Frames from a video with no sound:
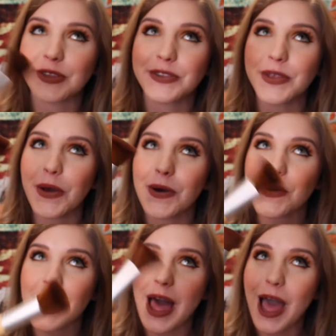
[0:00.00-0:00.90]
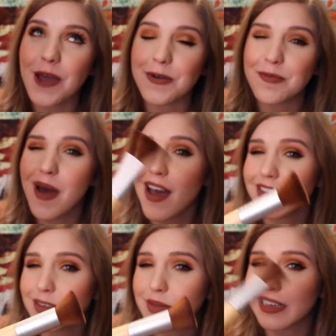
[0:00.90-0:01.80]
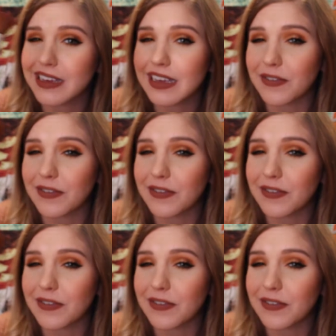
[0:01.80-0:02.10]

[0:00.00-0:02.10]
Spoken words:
so I would possibly,